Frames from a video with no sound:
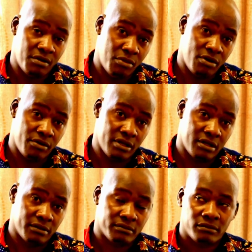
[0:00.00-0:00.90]
and borrowing.
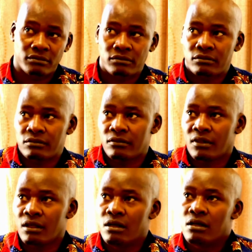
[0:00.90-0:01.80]
Mm.
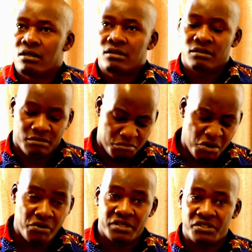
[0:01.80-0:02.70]

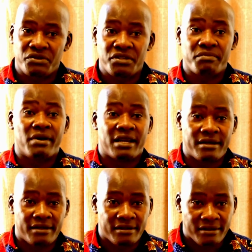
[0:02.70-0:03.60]
Borrowing is not bad.